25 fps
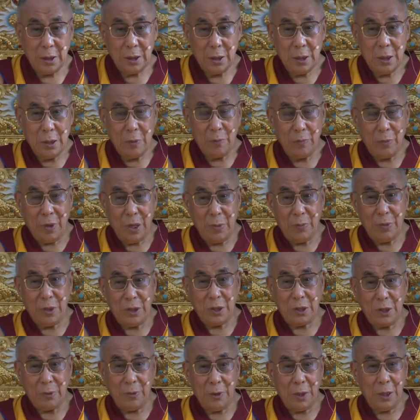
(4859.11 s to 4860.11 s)
it is
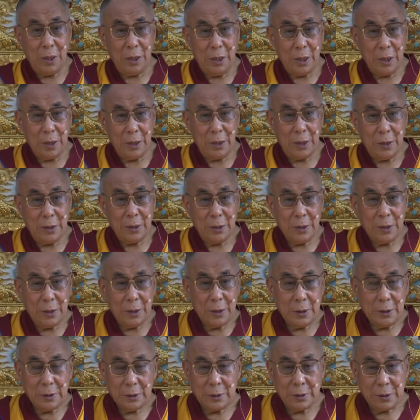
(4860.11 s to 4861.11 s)
also explained in
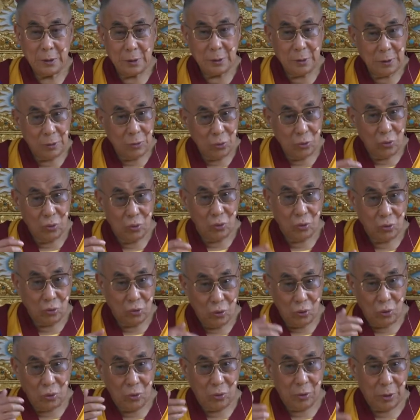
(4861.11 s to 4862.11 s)
Abhidharma Kosha,
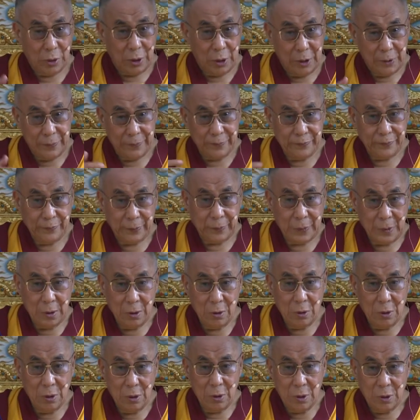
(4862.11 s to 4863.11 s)
Manifest Treasury
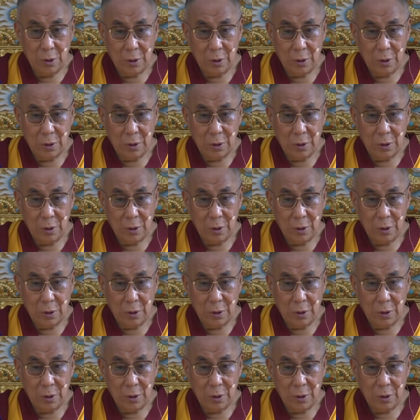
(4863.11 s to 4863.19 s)
of